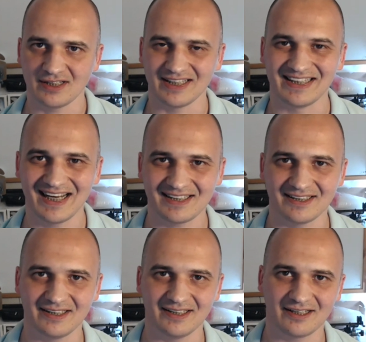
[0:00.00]

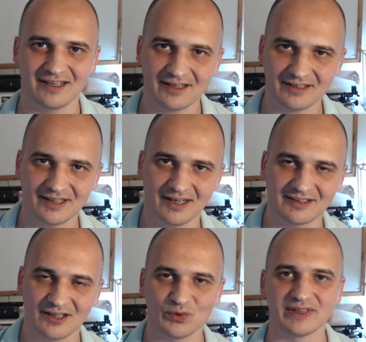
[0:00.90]
the current
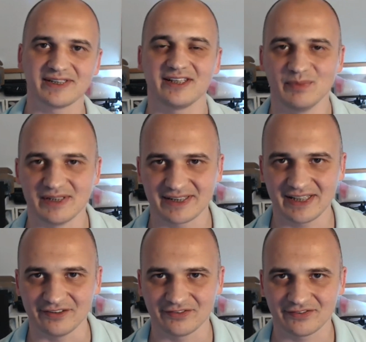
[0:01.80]
data will still be
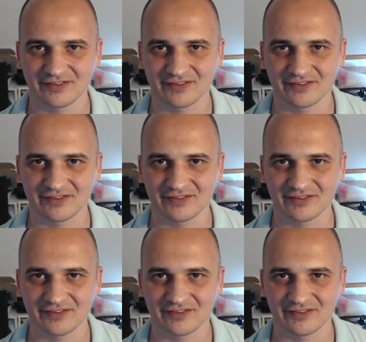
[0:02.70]
safe.